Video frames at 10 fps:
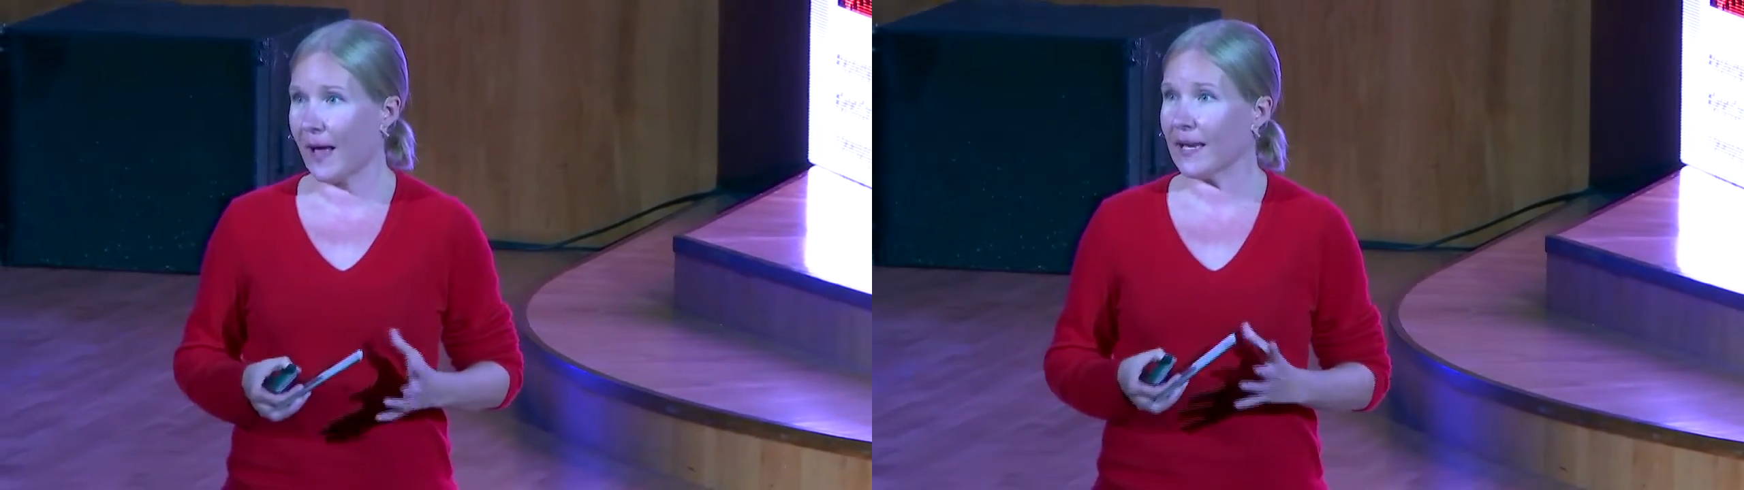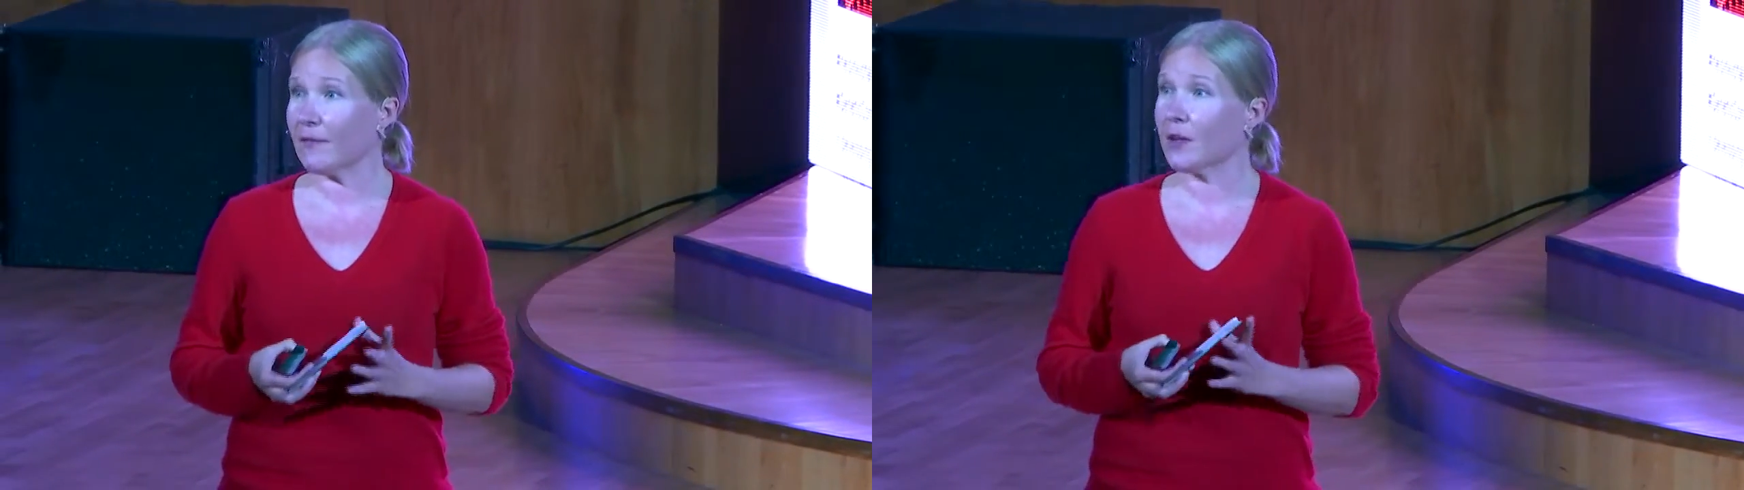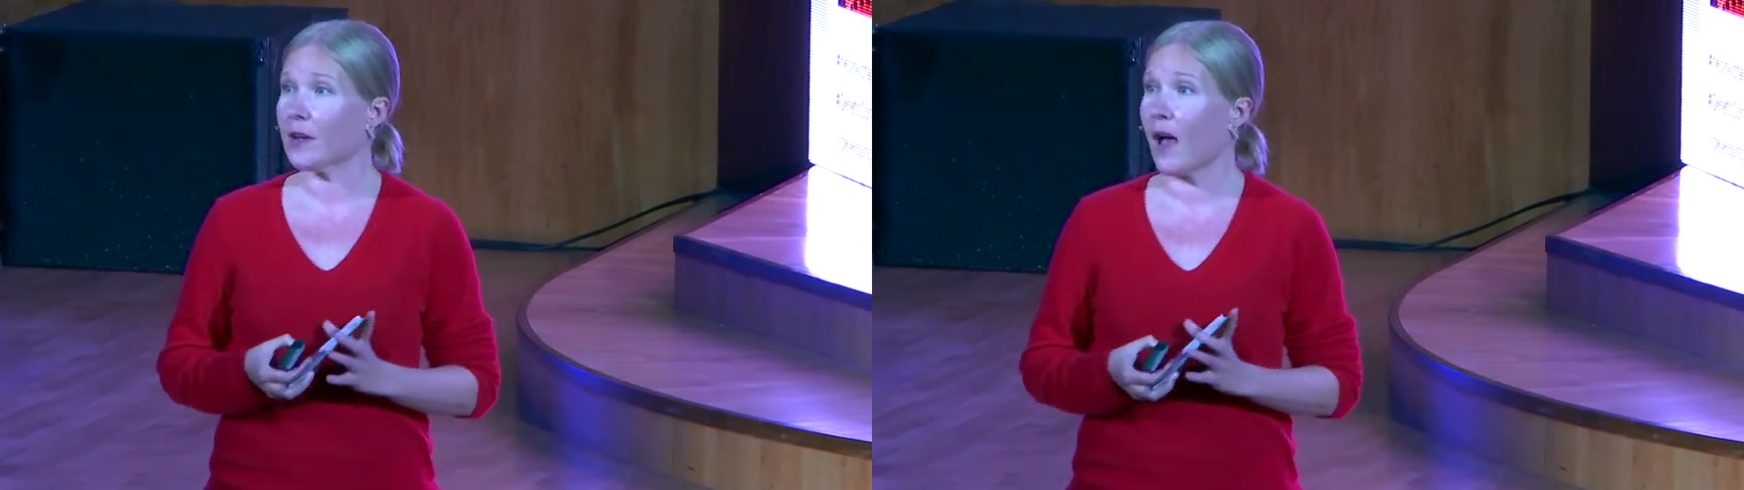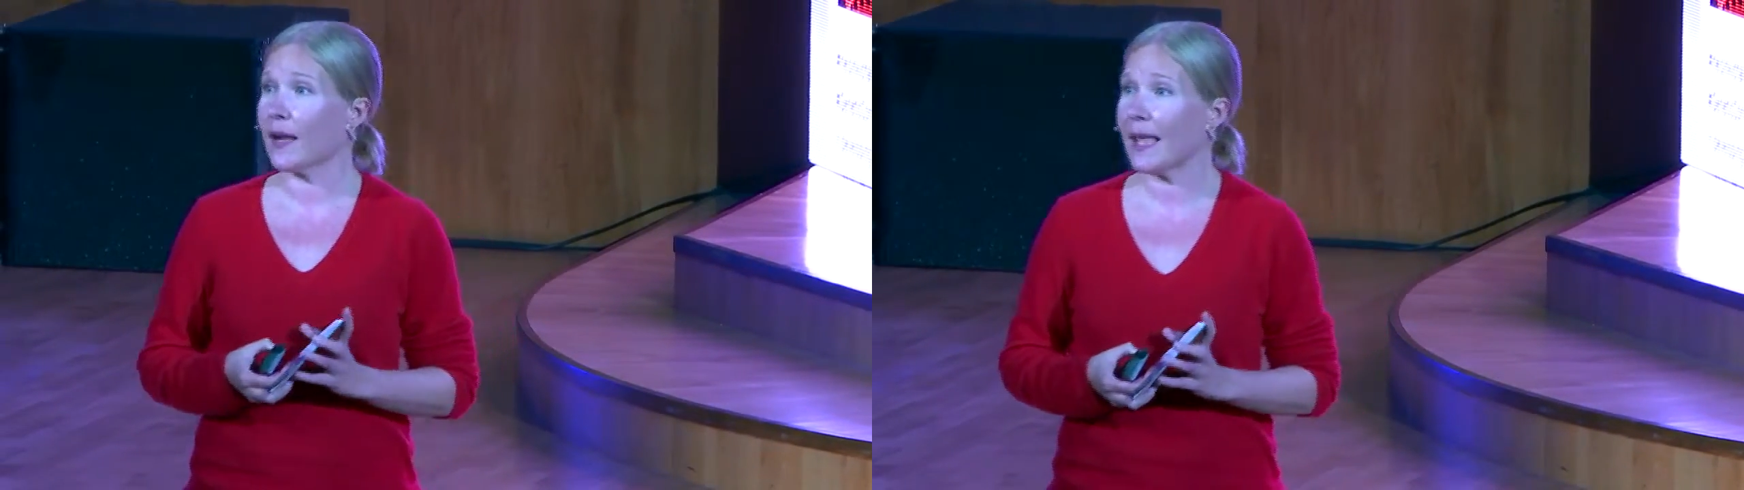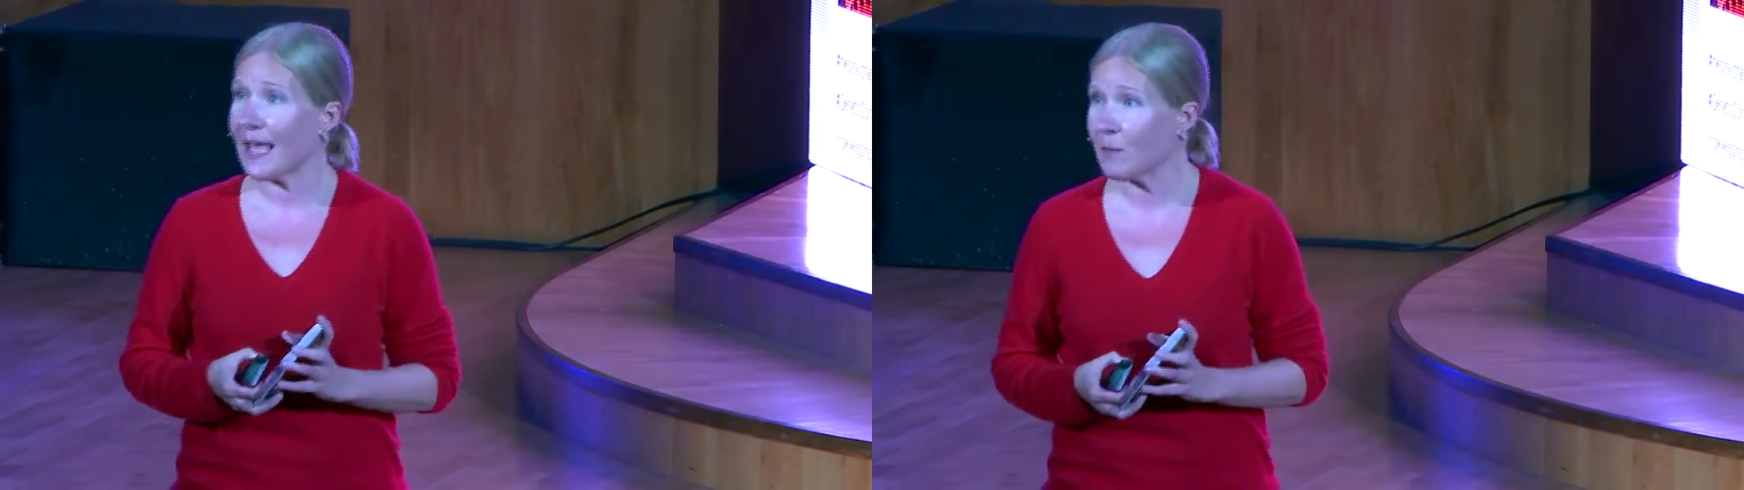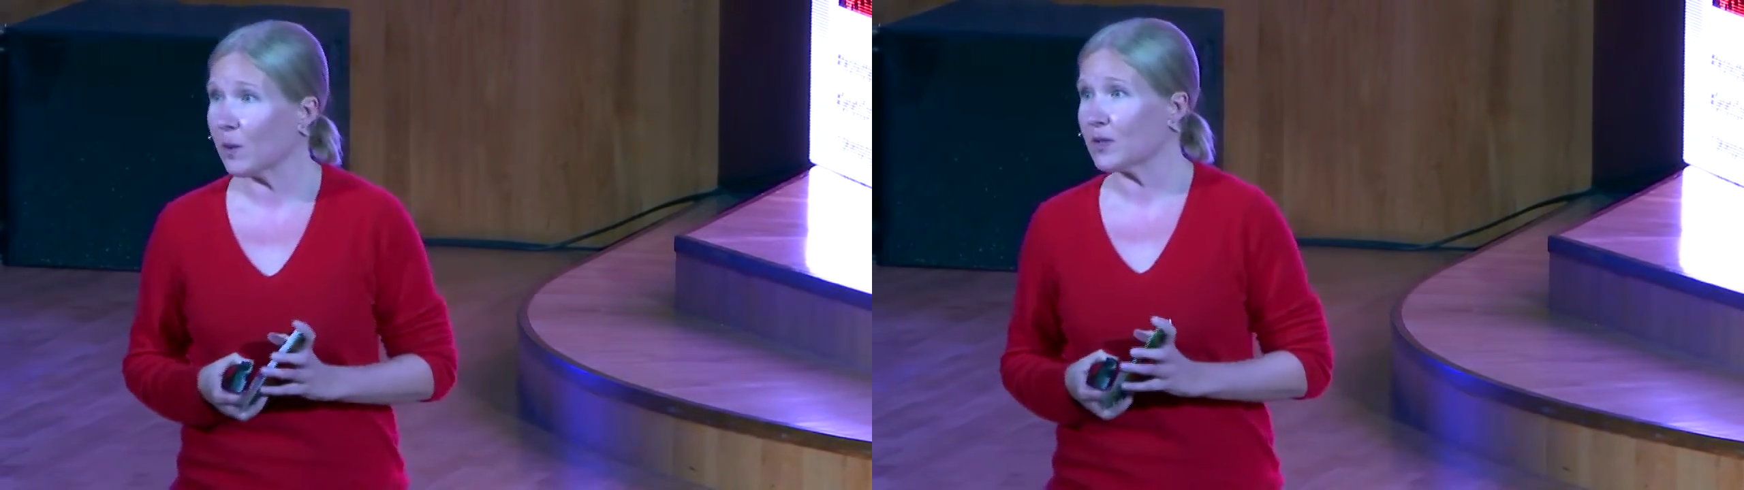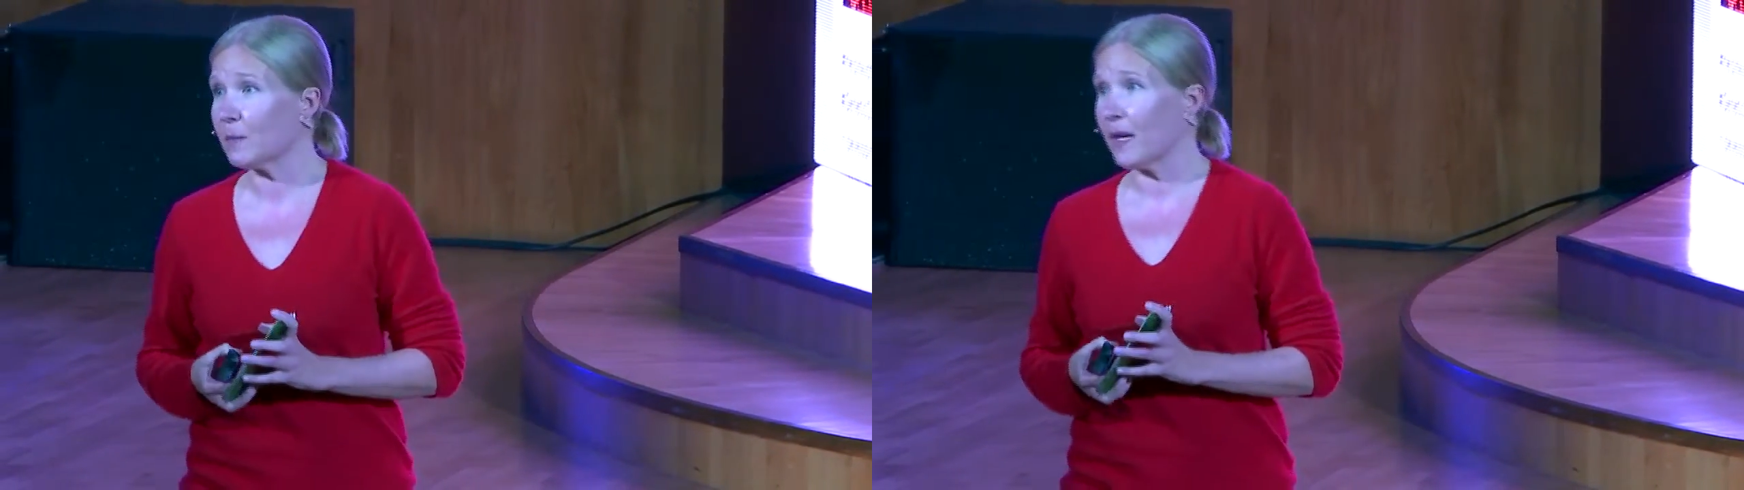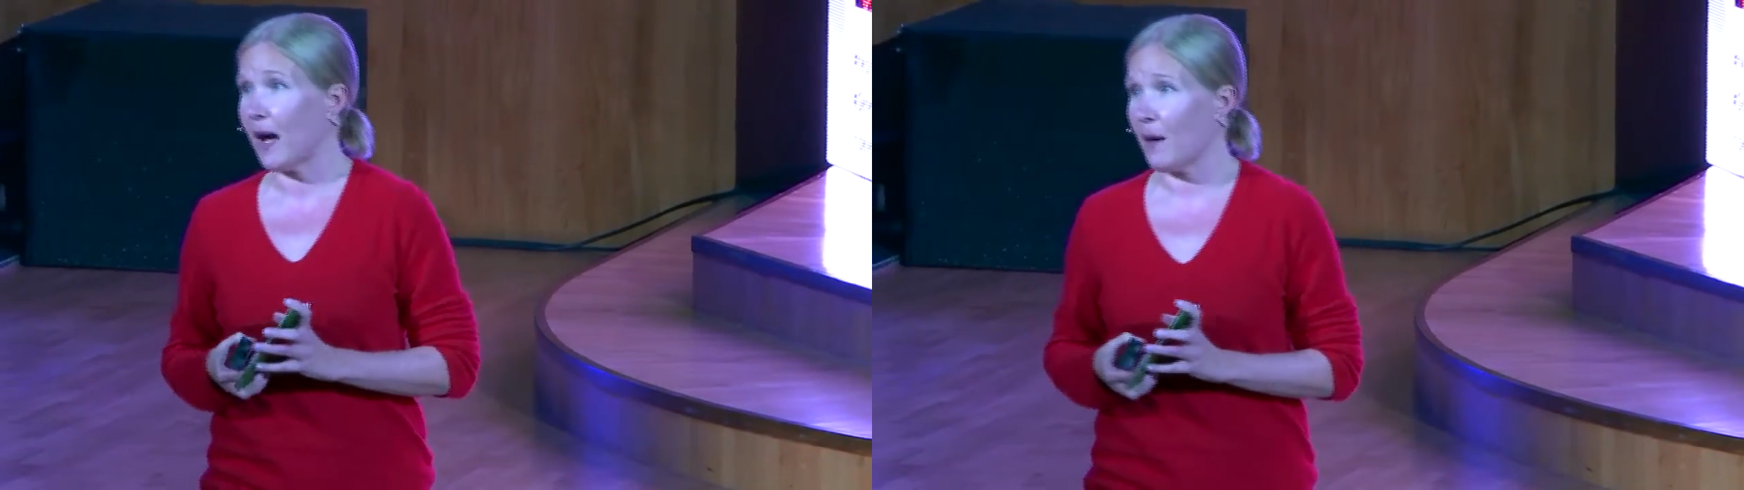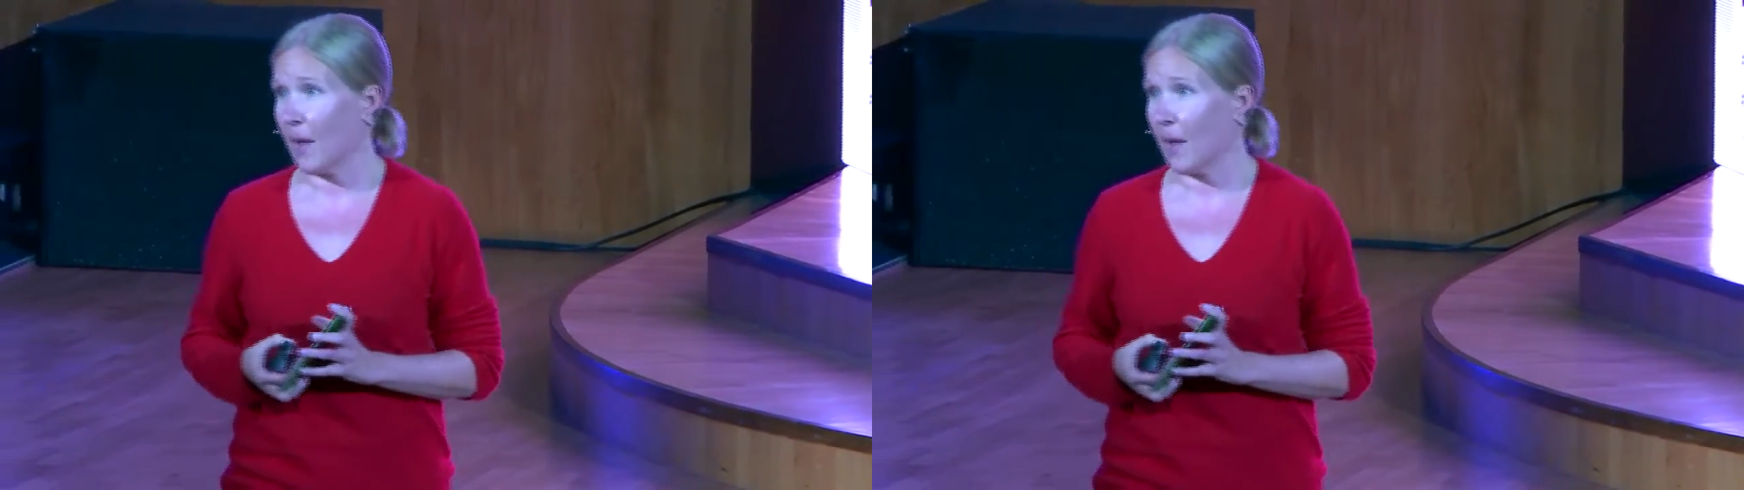And if you're not able to become